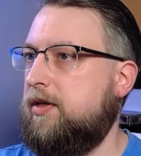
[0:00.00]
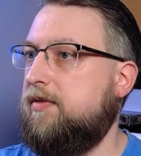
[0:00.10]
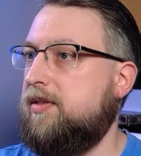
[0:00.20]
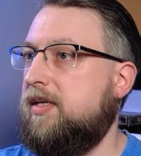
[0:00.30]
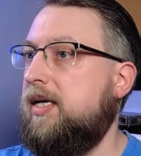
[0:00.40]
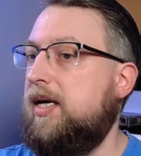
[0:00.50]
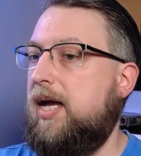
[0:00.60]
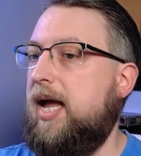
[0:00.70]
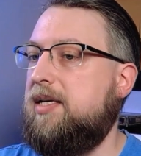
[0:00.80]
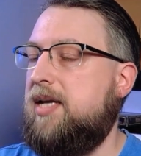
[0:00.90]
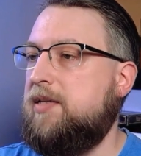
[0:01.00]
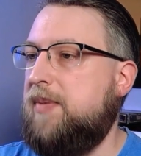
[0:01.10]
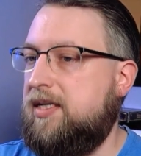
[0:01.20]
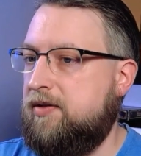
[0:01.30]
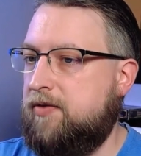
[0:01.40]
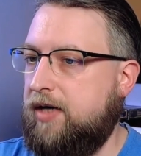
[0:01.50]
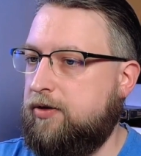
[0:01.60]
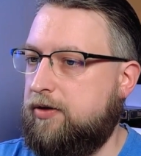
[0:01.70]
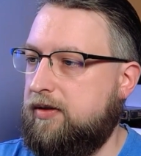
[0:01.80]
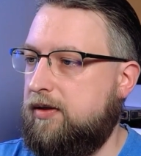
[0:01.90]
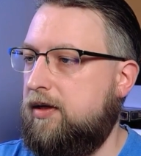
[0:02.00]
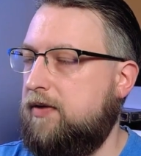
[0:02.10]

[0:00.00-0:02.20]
service and it has made the connection.